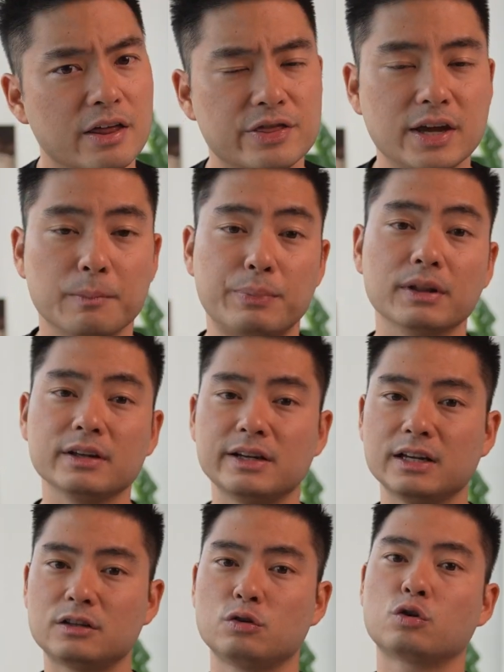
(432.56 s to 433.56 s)
The
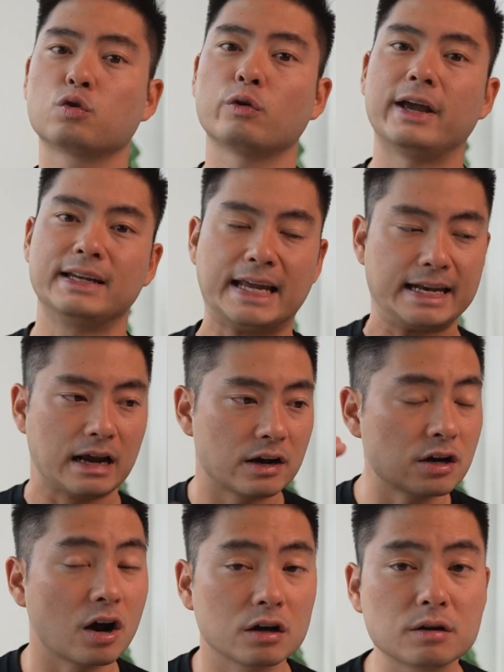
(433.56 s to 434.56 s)
ability to create an
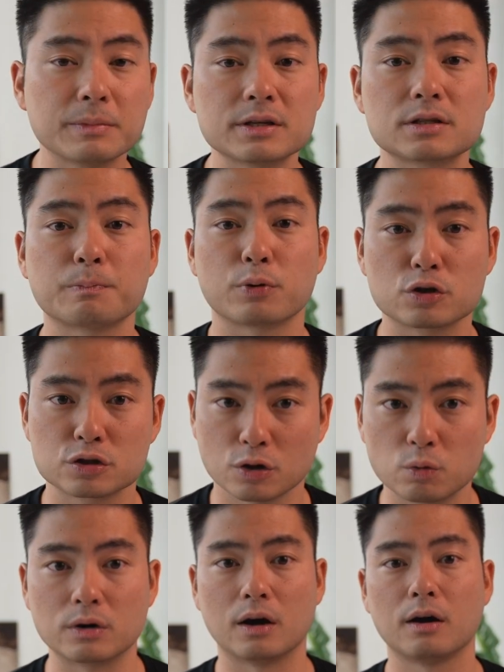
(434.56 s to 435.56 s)
anonymous
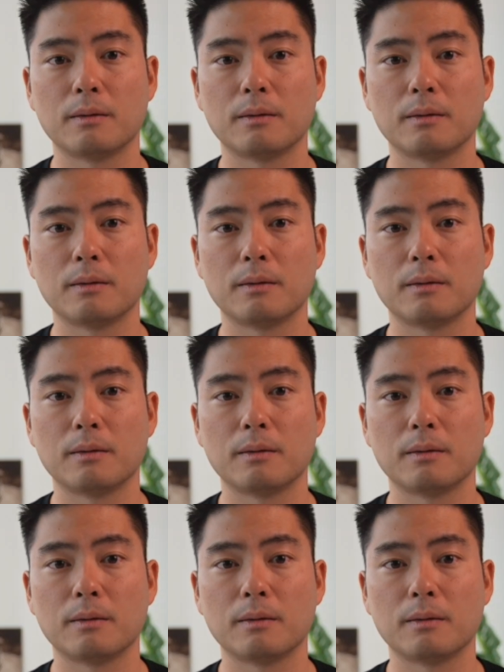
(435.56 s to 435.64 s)
persona,